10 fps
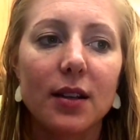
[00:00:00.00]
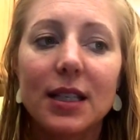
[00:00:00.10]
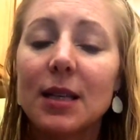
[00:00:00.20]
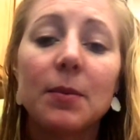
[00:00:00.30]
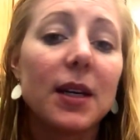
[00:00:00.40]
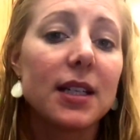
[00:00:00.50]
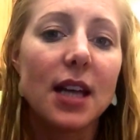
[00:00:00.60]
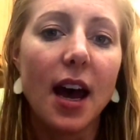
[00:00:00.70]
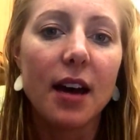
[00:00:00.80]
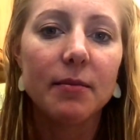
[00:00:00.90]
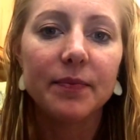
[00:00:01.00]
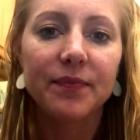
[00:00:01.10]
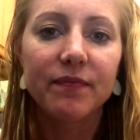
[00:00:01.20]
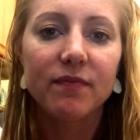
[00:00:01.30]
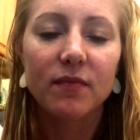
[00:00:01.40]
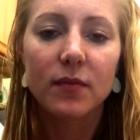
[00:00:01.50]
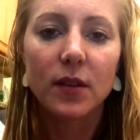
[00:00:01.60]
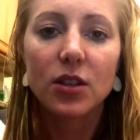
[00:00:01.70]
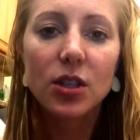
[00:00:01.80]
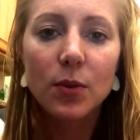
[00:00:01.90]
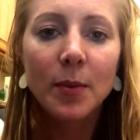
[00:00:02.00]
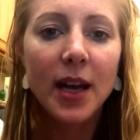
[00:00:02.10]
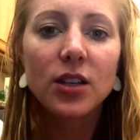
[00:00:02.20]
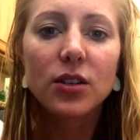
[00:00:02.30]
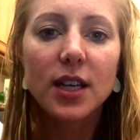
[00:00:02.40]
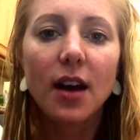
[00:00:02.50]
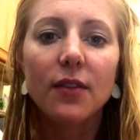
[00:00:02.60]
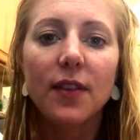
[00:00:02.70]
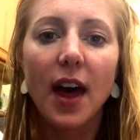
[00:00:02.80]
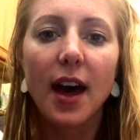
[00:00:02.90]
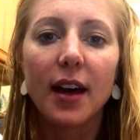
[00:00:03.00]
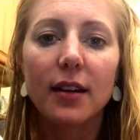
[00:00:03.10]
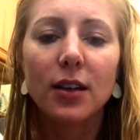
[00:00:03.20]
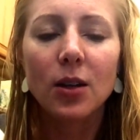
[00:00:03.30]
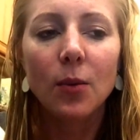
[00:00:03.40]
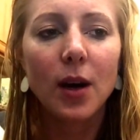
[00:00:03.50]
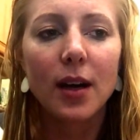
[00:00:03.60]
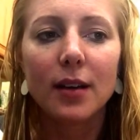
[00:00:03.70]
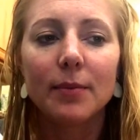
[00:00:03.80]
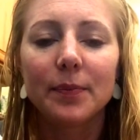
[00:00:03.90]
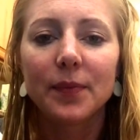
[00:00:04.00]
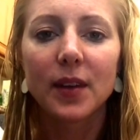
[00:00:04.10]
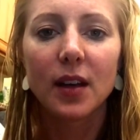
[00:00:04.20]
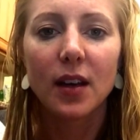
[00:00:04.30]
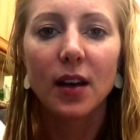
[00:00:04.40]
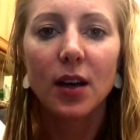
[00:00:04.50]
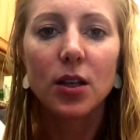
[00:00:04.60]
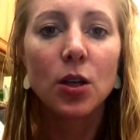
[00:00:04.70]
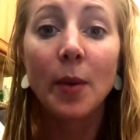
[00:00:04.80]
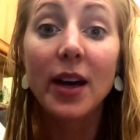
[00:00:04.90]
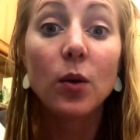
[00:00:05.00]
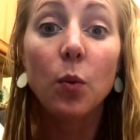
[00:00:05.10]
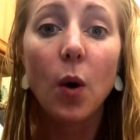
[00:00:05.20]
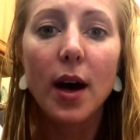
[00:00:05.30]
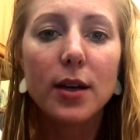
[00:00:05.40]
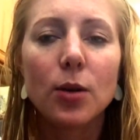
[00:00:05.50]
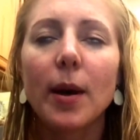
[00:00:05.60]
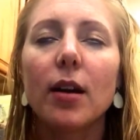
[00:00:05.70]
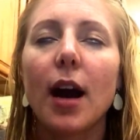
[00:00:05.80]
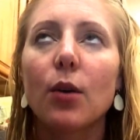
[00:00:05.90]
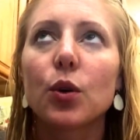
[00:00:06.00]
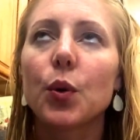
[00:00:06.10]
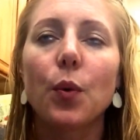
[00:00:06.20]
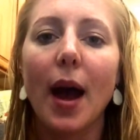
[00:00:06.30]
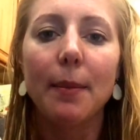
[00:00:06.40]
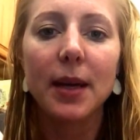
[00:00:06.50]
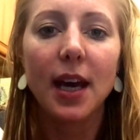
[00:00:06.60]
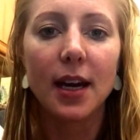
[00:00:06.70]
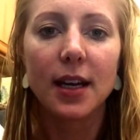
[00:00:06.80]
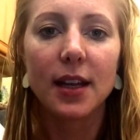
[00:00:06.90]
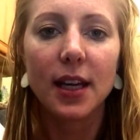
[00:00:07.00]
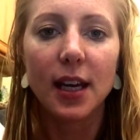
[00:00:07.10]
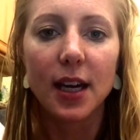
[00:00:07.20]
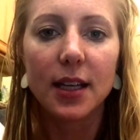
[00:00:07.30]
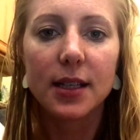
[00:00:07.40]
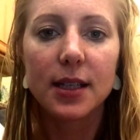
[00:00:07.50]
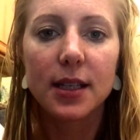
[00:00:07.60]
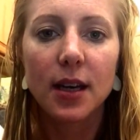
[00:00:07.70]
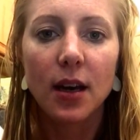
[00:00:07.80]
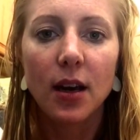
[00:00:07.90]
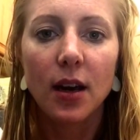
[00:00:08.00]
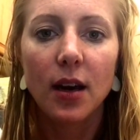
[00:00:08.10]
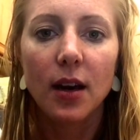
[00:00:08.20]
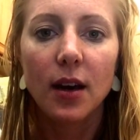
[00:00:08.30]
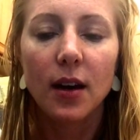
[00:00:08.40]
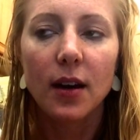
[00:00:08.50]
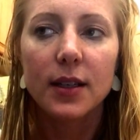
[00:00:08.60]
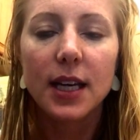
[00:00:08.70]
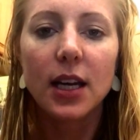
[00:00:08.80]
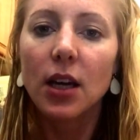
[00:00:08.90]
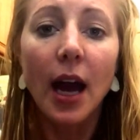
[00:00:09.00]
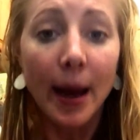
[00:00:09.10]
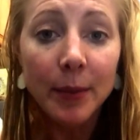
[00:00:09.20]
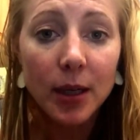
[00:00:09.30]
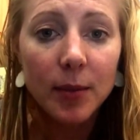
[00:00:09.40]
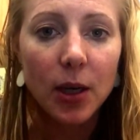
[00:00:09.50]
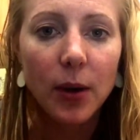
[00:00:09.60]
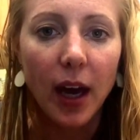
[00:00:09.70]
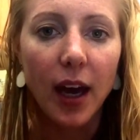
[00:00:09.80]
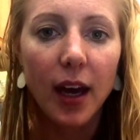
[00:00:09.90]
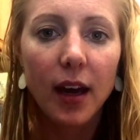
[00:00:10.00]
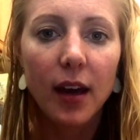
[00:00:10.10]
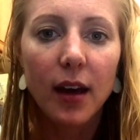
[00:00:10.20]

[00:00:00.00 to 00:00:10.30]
Simply as that. Just remind yourself that, you know what? No matter how crappy anything gets, say, yeah, I'm going to be okay.